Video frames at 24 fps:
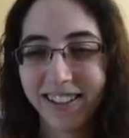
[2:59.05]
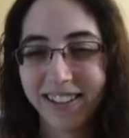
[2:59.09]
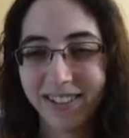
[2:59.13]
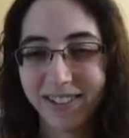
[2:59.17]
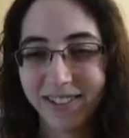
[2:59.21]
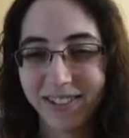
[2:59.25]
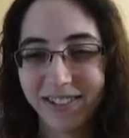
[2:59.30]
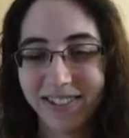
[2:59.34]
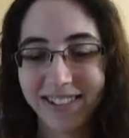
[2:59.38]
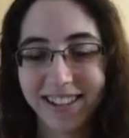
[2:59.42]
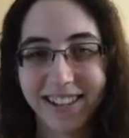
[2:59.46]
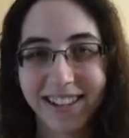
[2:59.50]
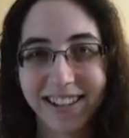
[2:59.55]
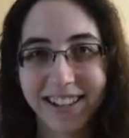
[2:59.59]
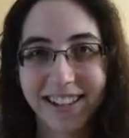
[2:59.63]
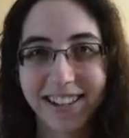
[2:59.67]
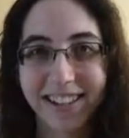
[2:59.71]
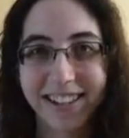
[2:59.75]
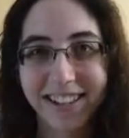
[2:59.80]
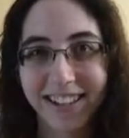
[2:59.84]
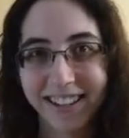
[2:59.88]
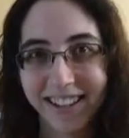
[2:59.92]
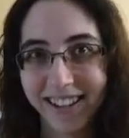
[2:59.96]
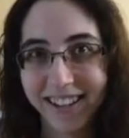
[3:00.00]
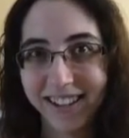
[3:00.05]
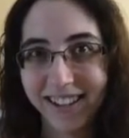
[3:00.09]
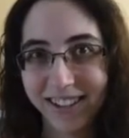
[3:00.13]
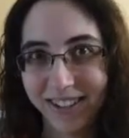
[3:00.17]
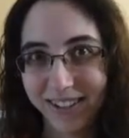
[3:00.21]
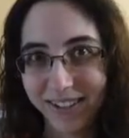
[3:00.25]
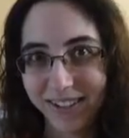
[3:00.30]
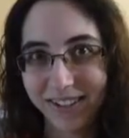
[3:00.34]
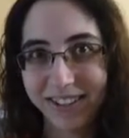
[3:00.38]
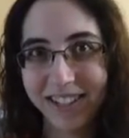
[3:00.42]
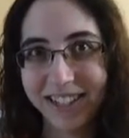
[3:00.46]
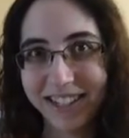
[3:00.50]
who's like,
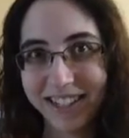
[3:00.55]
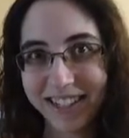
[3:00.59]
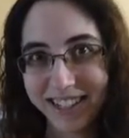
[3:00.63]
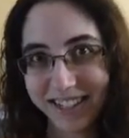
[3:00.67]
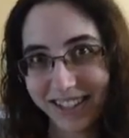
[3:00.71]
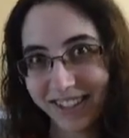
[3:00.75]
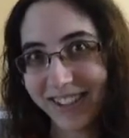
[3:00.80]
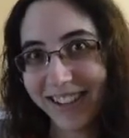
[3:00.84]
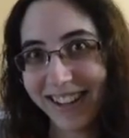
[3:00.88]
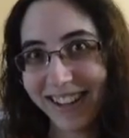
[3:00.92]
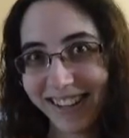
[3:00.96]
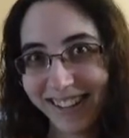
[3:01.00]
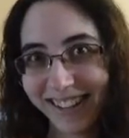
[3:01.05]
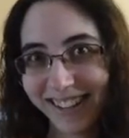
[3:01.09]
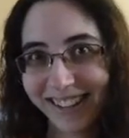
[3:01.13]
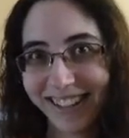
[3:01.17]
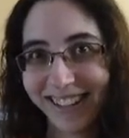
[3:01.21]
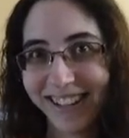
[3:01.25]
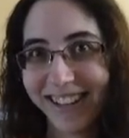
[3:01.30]
you can do it.